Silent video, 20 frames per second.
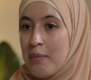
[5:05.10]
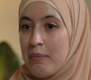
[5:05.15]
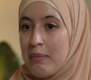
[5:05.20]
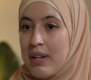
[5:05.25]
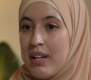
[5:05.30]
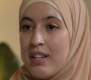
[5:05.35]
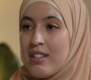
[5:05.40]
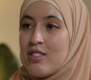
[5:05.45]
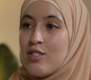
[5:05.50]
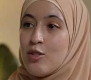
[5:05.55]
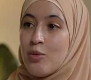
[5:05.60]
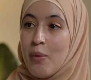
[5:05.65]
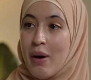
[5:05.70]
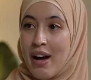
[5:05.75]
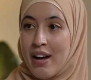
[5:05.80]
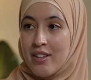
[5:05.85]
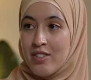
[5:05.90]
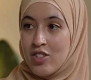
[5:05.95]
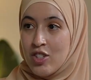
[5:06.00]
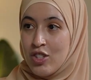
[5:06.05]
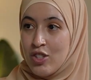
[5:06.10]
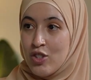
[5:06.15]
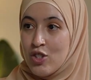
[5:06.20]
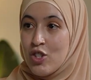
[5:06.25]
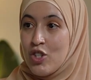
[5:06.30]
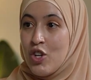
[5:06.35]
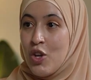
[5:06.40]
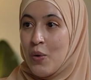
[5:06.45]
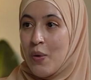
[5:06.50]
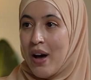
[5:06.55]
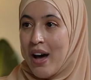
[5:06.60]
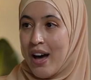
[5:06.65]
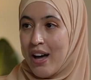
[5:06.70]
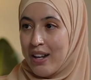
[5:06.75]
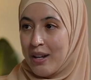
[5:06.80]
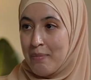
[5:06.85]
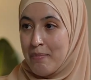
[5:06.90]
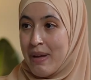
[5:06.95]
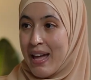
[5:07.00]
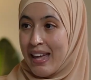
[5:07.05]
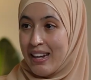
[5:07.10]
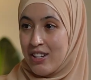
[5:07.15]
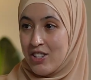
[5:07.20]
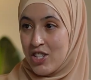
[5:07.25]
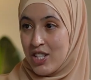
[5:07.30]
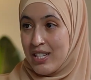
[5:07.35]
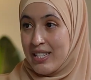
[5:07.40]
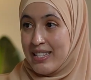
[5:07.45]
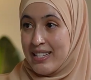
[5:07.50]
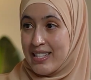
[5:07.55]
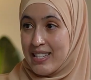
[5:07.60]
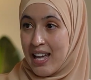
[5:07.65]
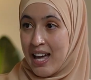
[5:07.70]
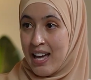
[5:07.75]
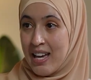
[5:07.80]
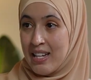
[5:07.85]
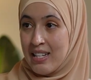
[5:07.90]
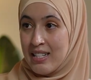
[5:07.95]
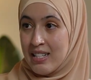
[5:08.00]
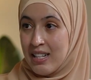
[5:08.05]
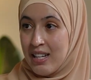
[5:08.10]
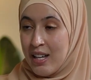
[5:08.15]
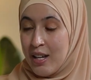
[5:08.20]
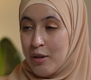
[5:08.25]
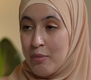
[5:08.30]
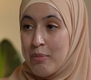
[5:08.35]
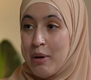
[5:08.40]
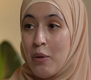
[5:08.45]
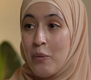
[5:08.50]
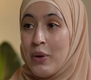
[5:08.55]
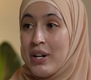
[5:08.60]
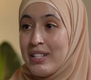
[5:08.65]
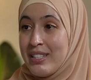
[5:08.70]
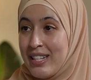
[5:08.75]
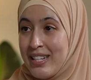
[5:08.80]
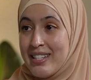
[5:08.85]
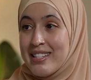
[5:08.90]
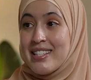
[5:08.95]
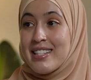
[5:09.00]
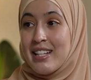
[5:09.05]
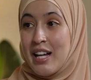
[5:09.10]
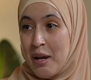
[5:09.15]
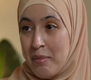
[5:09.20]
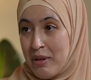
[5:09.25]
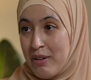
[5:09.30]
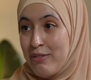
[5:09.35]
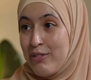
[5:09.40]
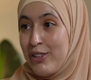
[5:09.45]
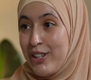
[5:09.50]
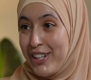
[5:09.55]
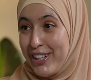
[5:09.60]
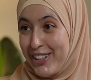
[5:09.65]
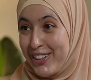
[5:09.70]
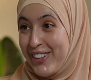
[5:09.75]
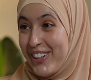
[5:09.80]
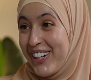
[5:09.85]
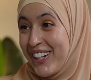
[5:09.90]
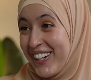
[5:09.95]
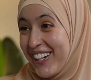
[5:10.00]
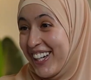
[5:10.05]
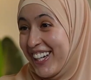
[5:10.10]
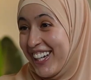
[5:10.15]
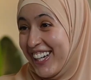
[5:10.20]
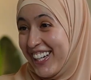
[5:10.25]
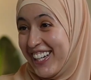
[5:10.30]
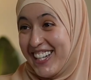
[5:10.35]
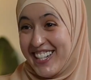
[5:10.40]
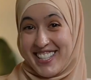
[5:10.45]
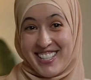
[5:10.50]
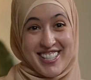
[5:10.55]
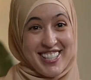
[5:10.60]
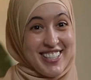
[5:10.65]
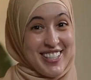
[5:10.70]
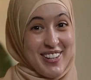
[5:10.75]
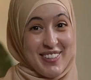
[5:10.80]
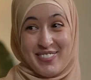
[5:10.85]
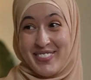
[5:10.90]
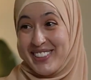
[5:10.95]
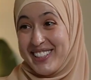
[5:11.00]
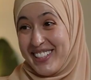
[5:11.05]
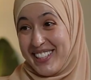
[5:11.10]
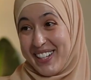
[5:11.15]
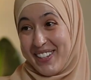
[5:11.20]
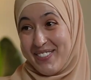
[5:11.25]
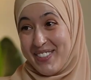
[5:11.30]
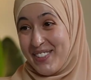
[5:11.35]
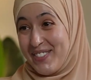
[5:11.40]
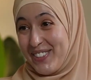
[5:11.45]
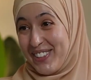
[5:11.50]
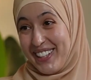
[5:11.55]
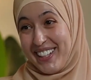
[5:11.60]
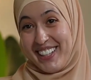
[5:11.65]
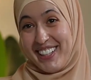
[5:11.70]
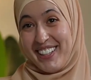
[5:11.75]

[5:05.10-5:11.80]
it's wiser to know how to manage it inside, but one day it's coming for you. It's definitely coming for you.